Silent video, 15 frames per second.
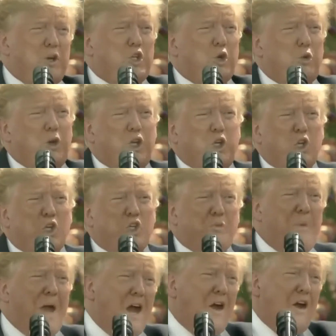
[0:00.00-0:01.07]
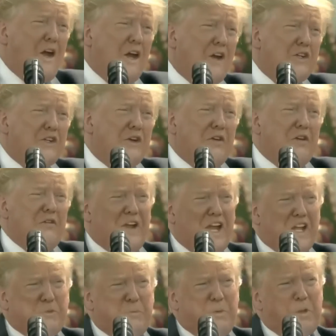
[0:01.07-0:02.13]
to reduce barriers of
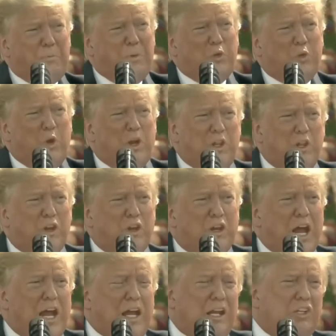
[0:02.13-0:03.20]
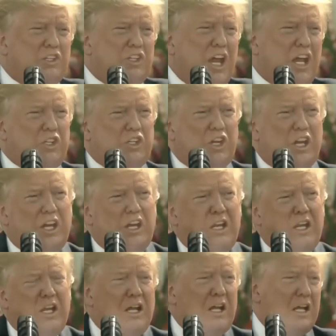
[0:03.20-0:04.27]
investment between the United States and
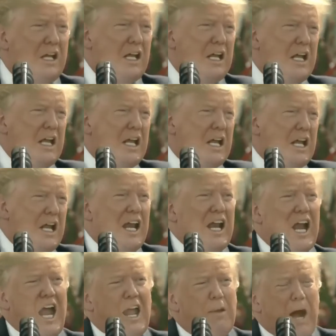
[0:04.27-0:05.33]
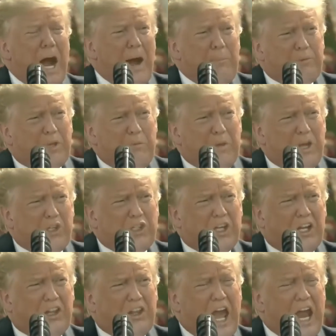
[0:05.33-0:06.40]
India. And I am
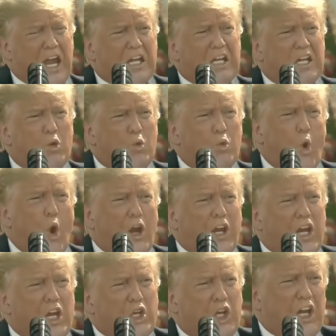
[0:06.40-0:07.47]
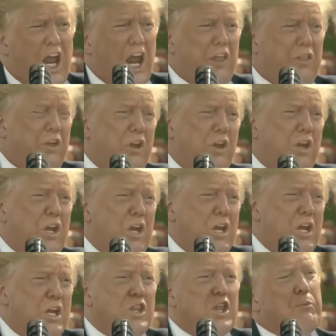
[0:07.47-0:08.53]
optimistic that working together,
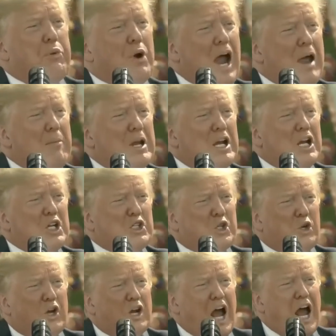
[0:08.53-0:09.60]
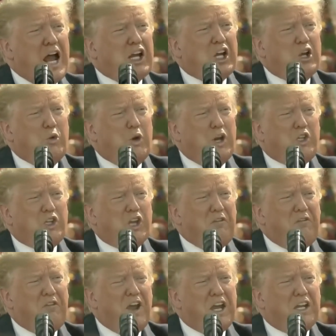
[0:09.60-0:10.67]
the Prime Minister and I can reach a
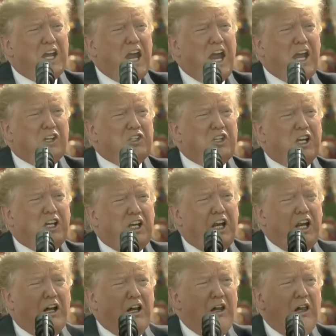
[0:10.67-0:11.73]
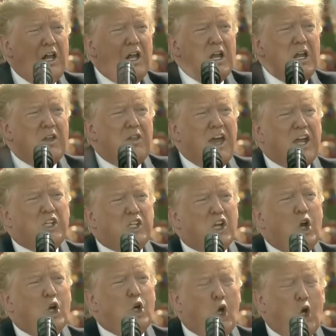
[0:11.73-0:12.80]
fantastic deal that's
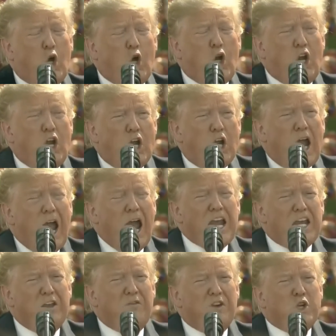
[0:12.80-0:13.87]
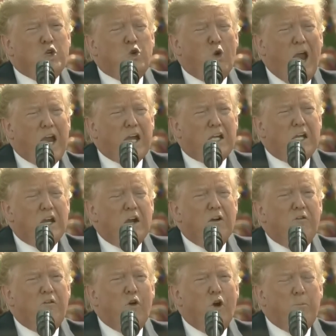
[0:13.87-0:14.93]
good and even great
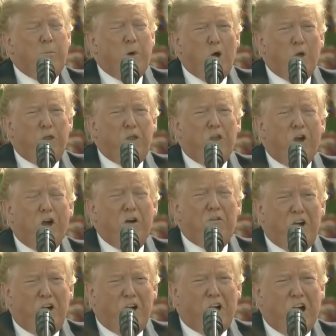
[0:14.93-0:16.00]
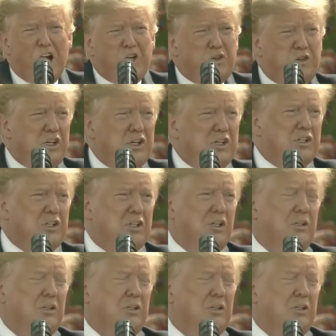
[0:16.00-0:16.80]
for both of our countries.